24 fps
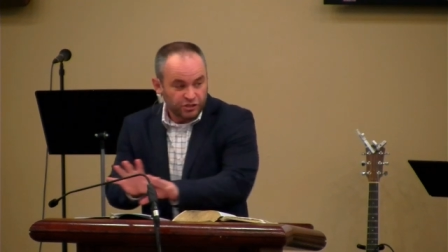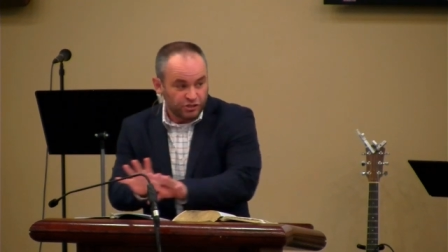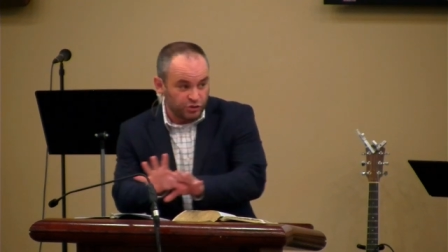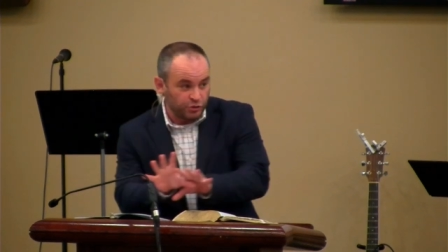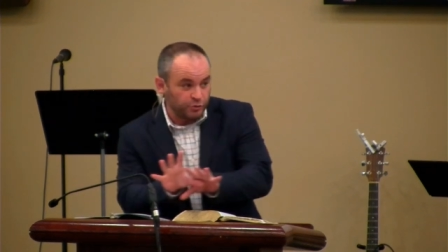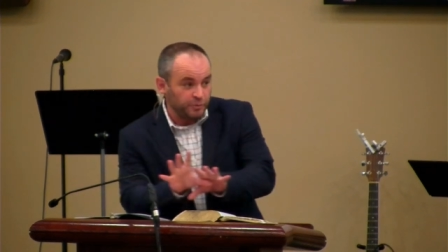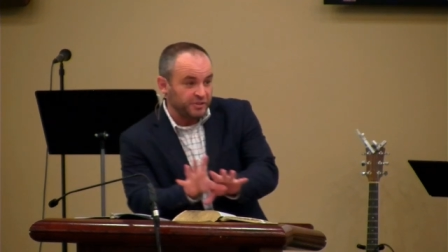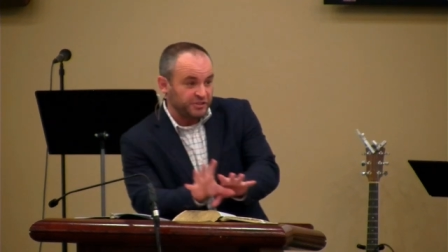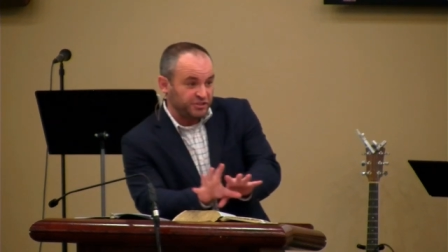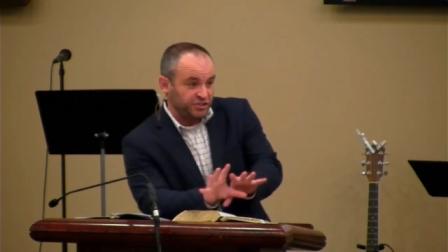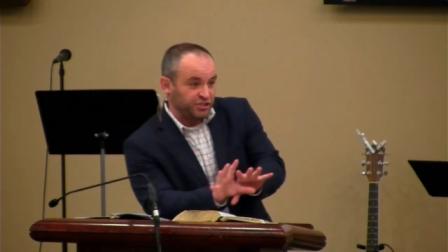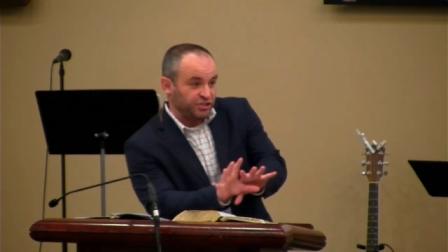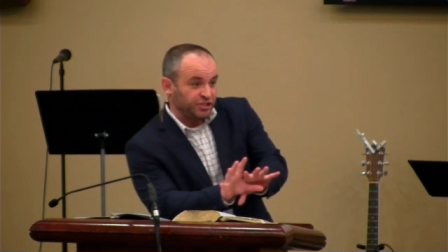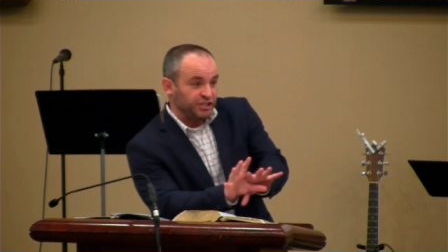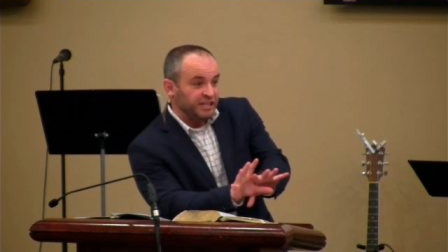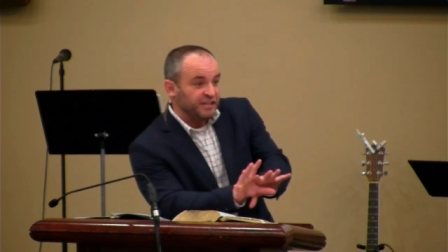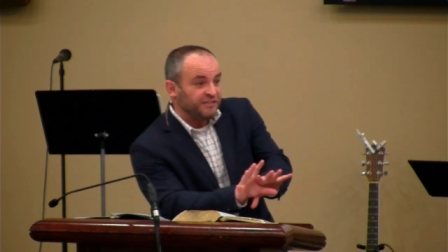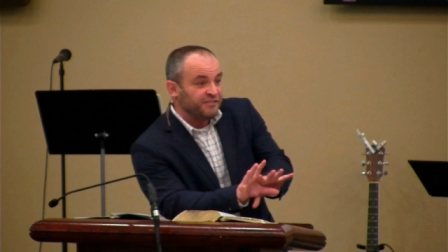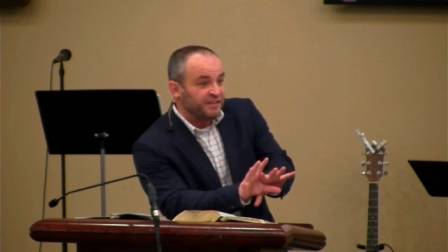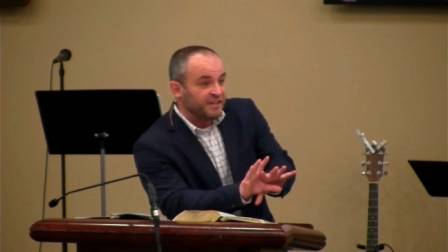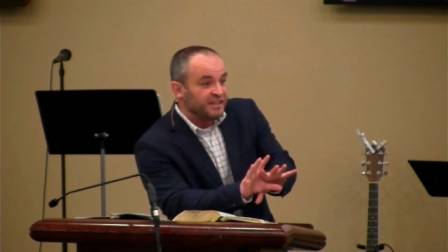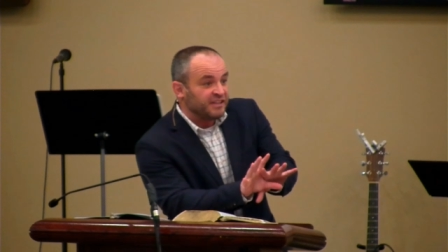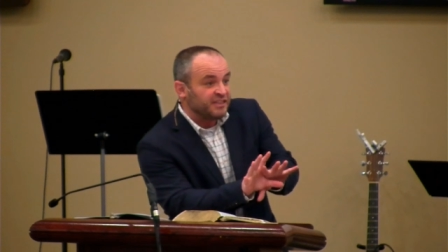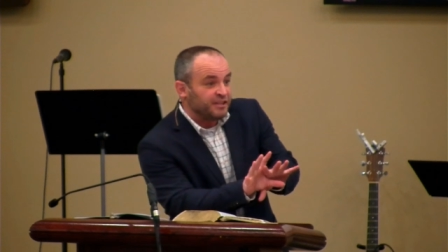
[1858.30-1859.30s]
to
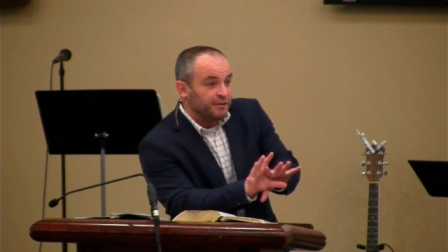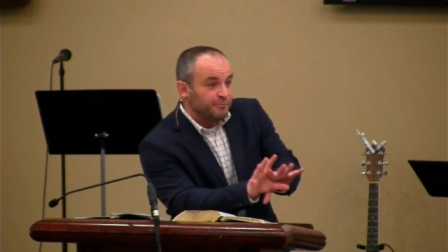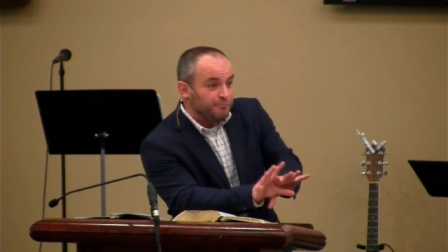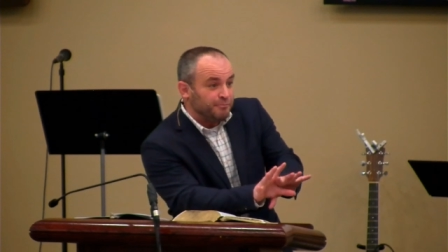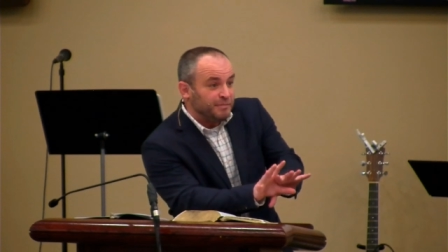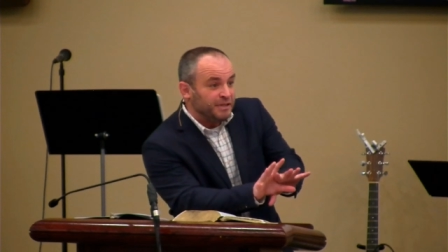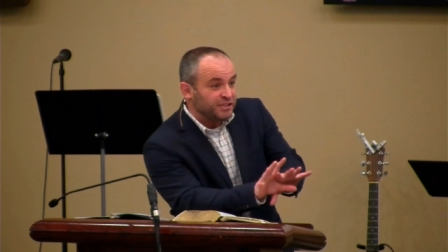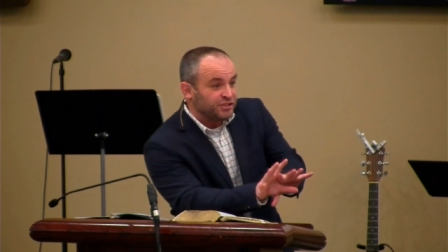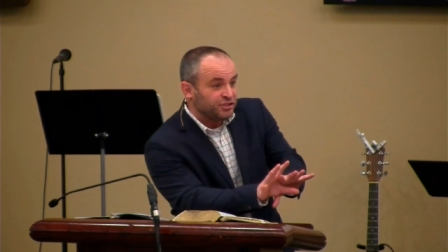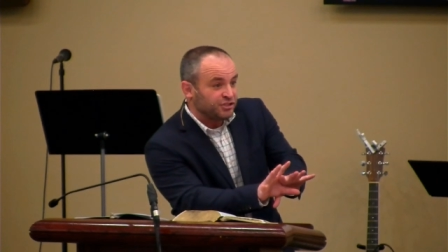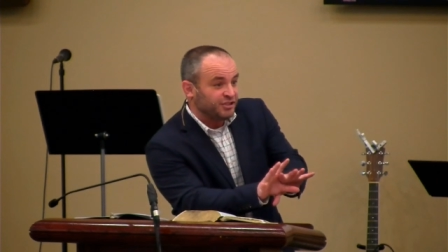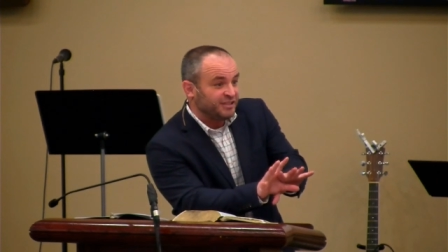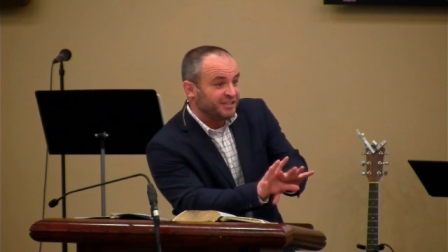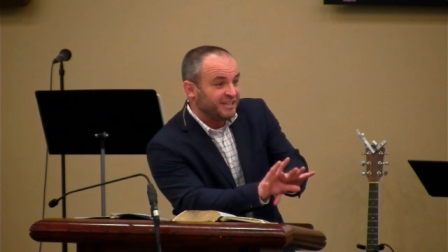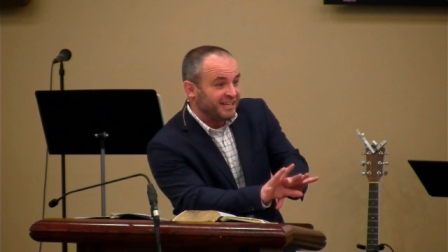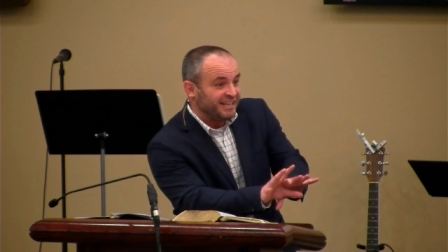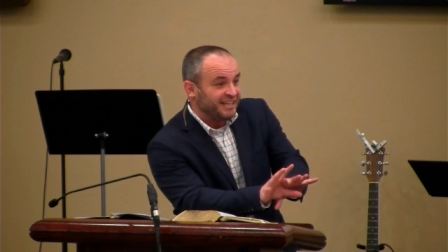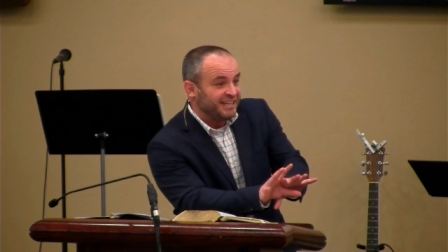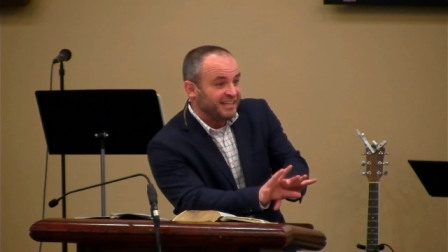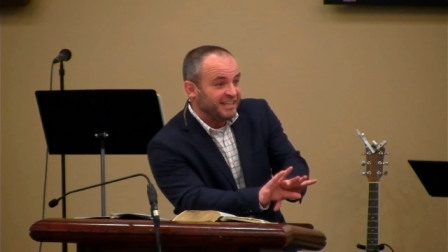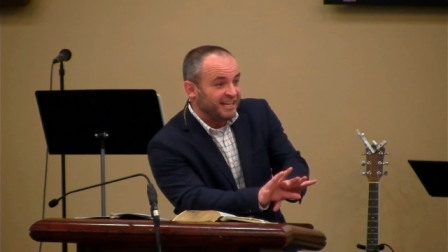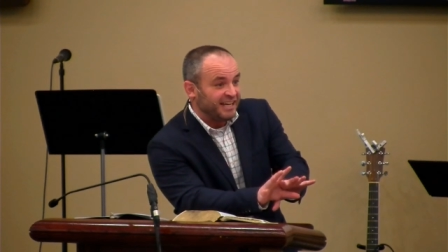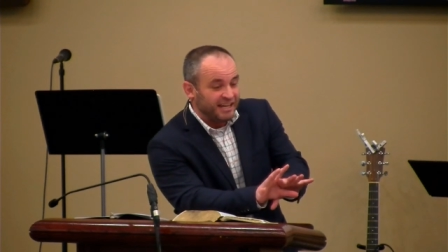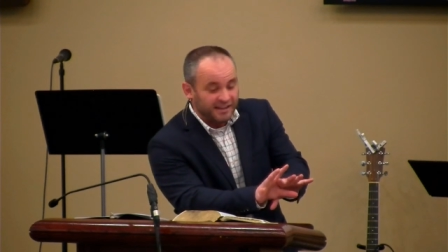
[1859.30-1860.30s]
achieving the mission that
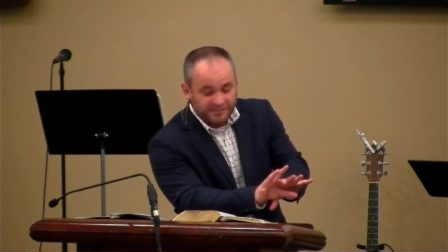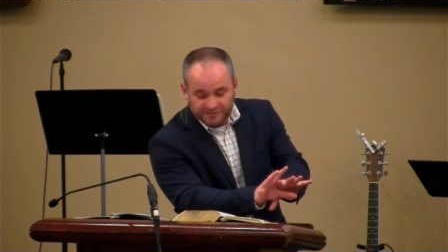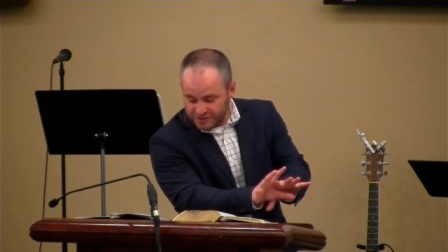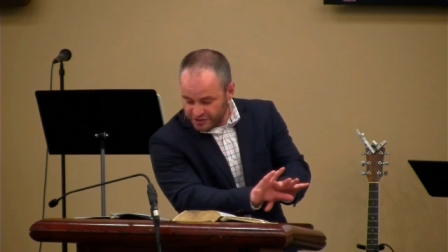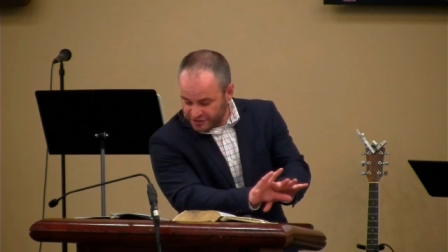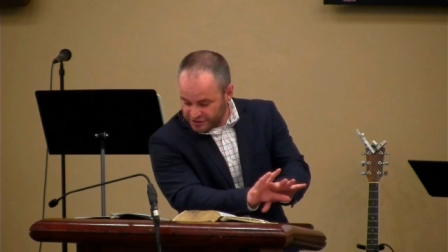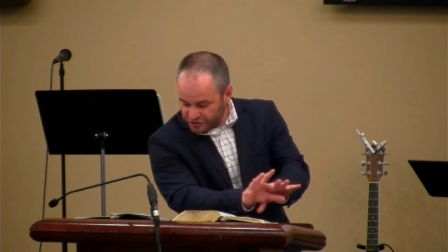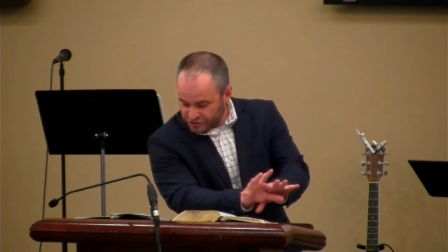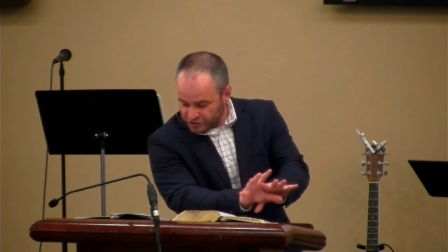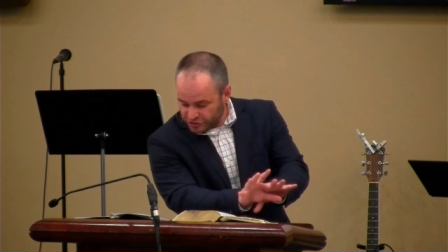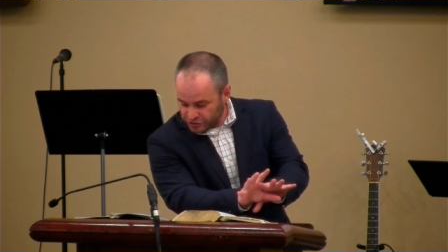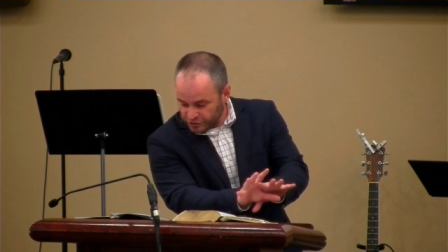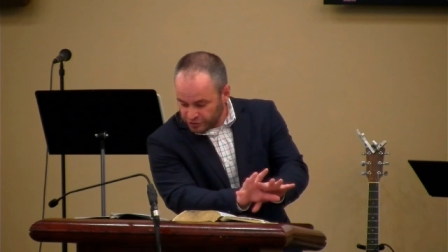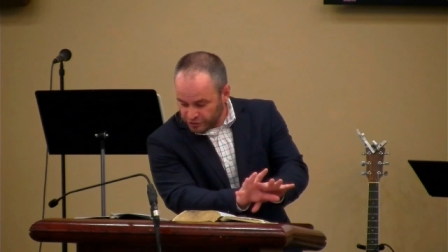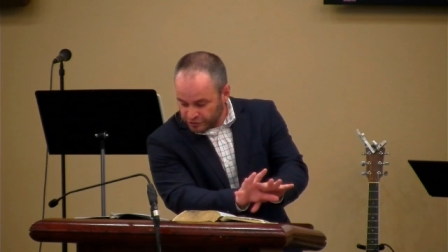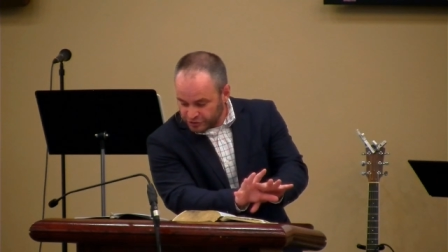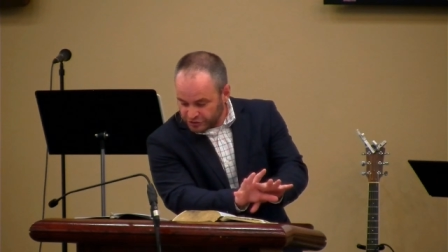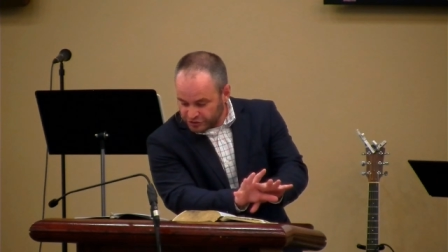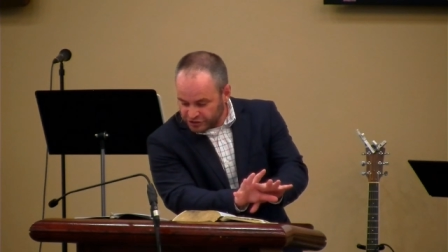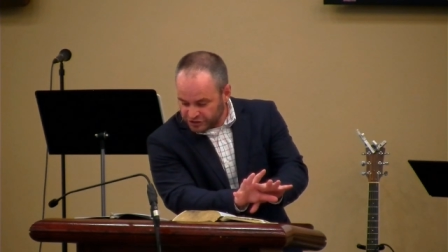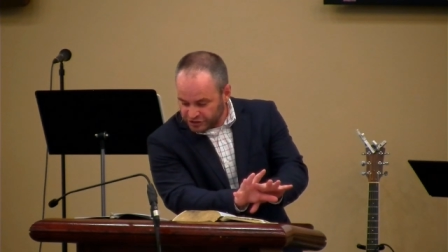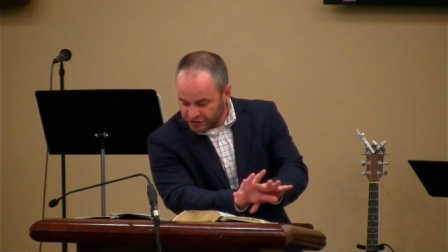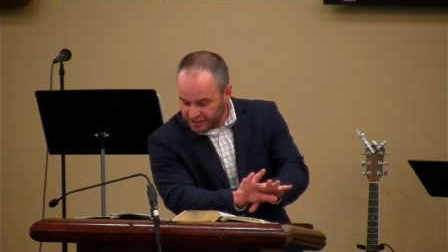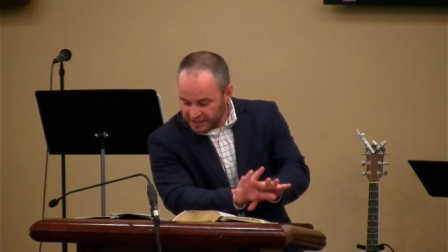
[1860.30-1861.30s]
he gave to the
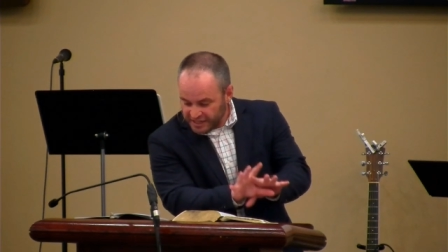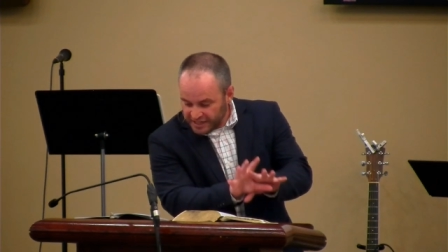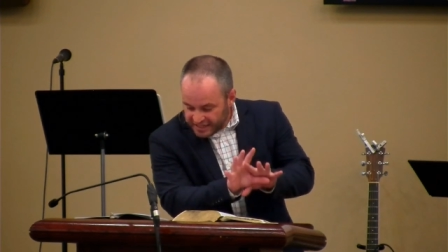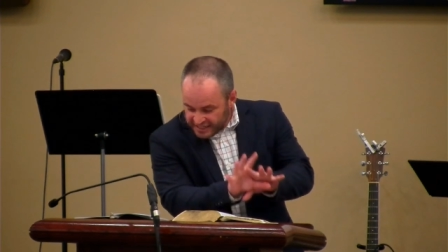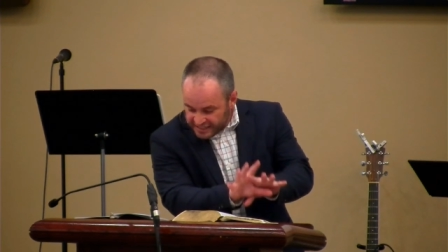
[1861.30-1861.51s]
church.